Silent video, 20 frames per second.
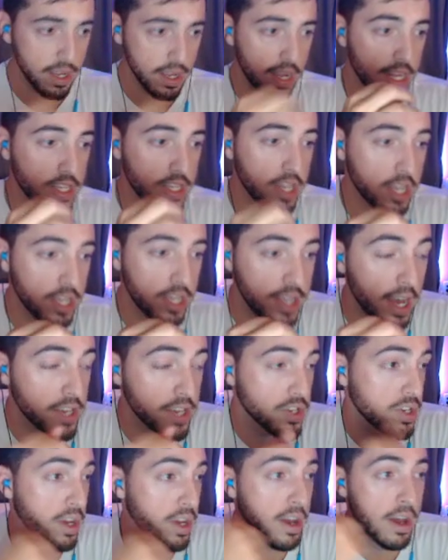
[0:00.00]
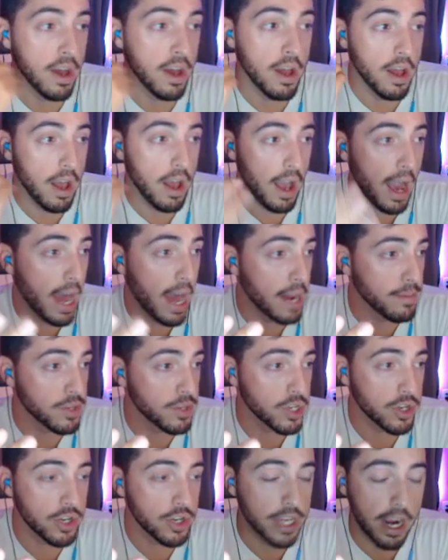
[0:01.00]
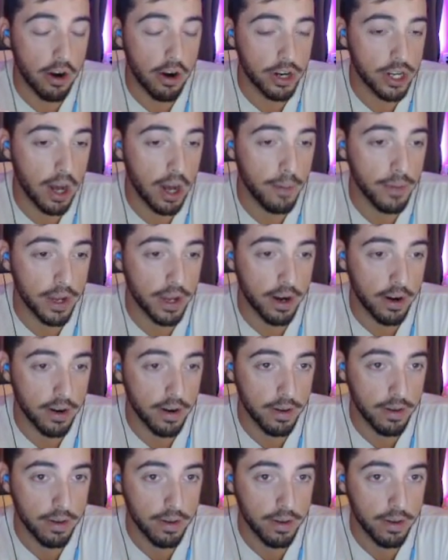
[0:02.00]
It's like, yes, Adam is a good carry top laner.